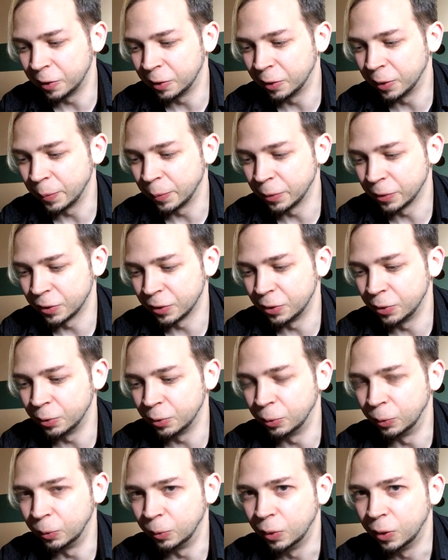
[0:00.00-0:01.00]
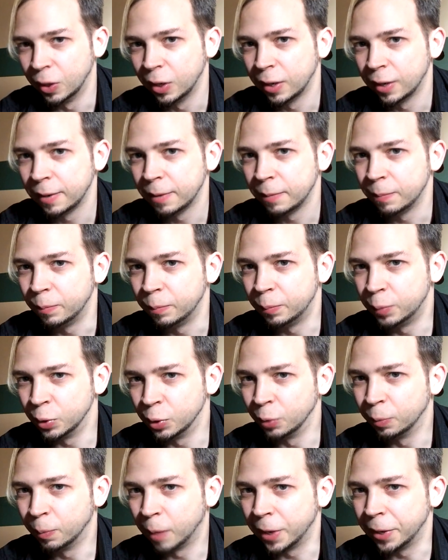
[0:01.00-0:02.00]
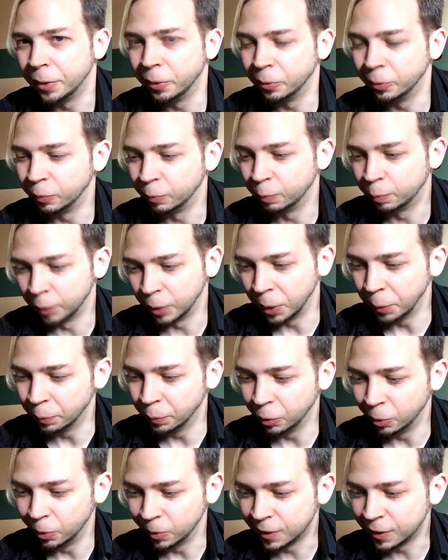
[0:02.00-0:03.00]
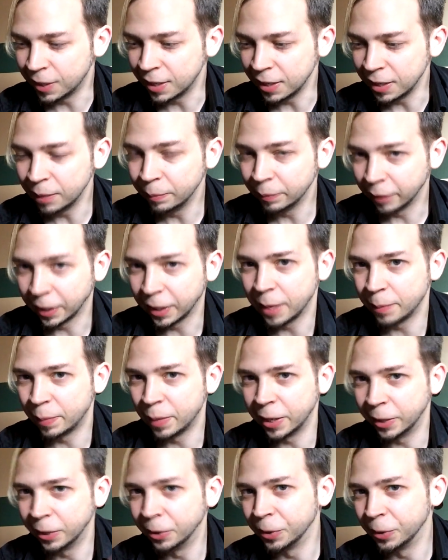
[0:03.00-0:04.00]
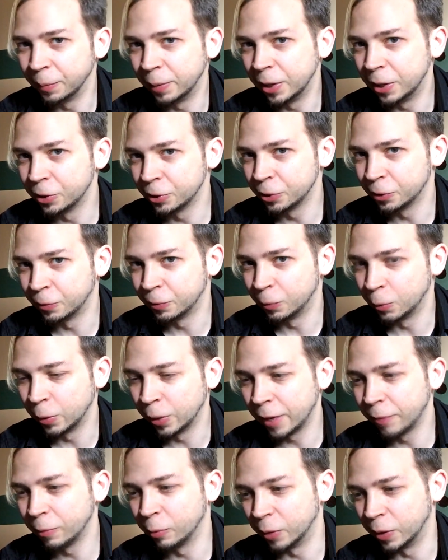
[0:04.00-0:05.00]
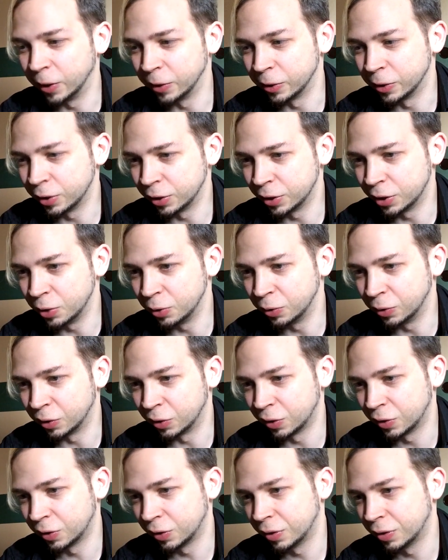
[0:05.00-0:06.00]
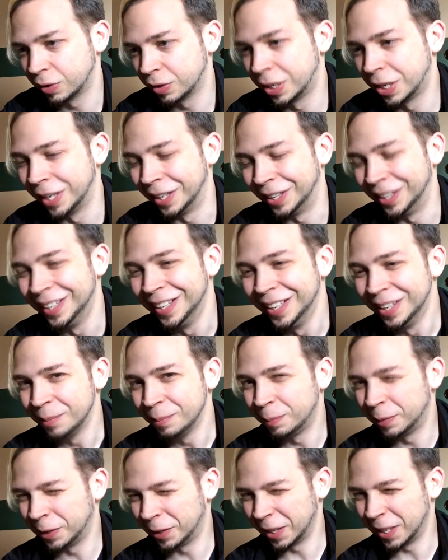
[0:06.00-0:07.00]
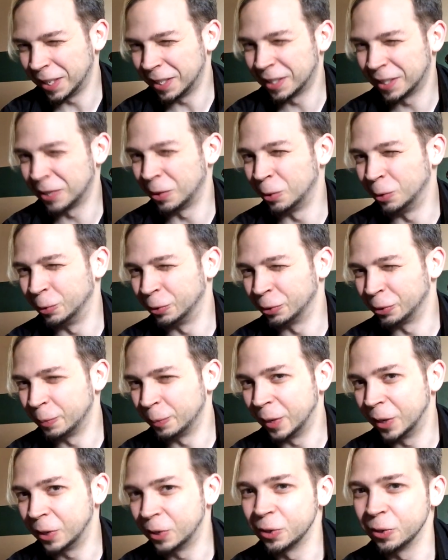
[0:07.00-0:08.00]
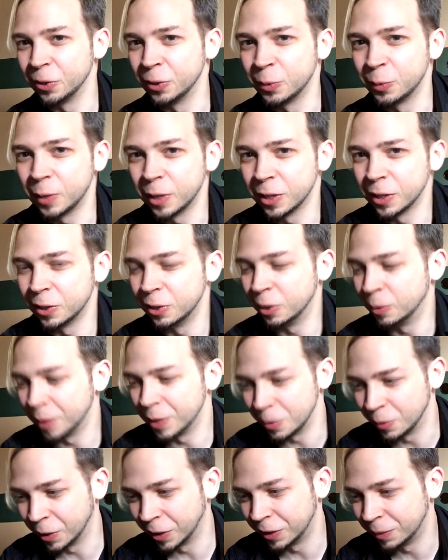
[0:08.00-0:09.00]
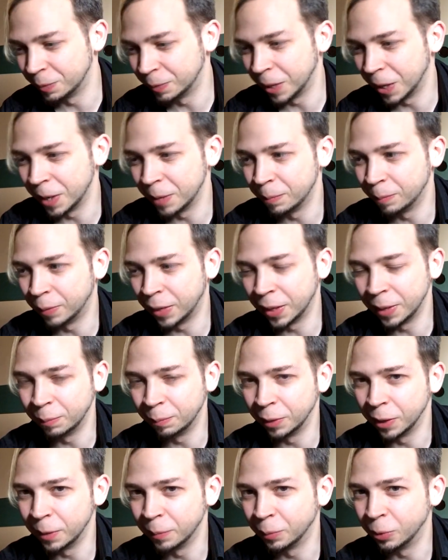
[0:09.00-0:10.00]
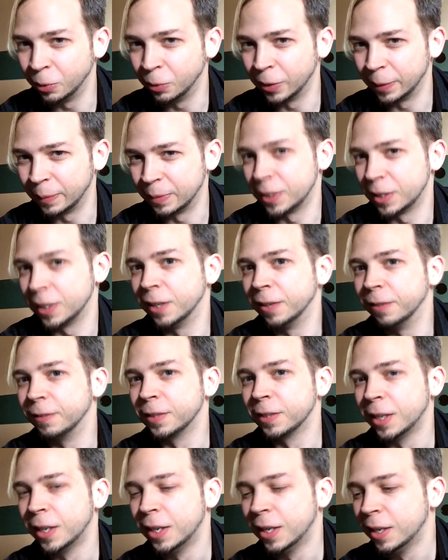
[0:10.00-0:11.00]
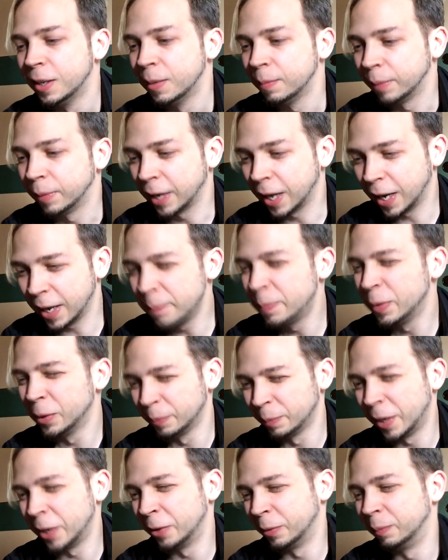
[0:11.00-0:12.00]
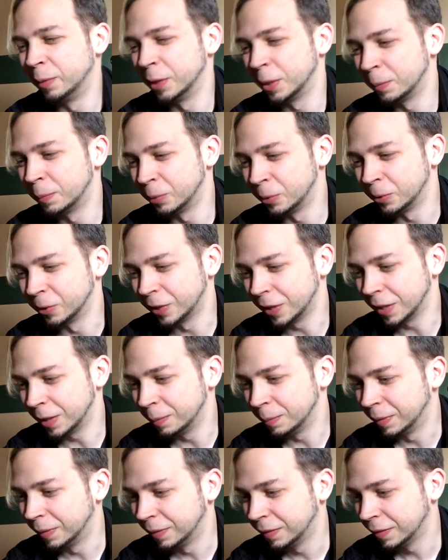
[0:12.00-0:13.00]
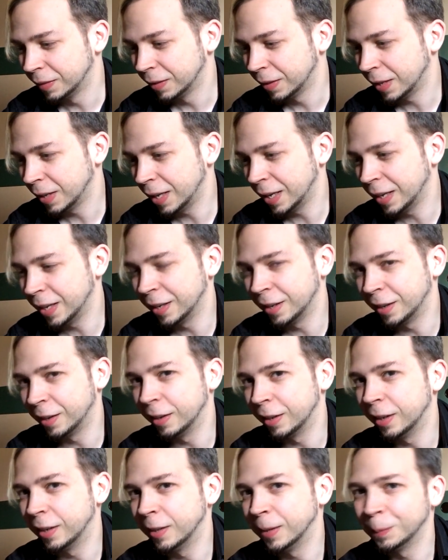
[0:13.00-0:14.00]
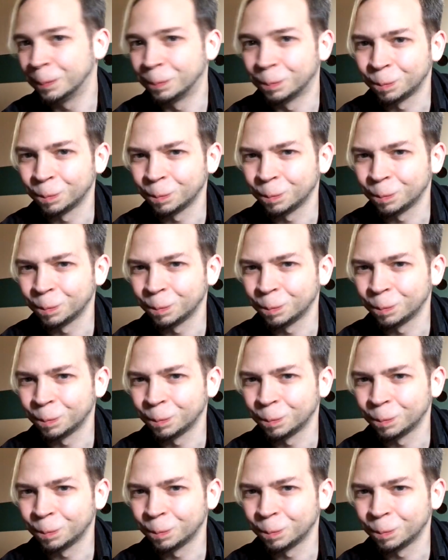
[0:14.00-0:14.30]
the only person who built my own Blood Bowl team. Like I painted all the miniatures for it. Everyone else just used placeholder miniatures because nobody wanted to buy Blood Bowl themselves. But I built my own Blood Bowl team, and I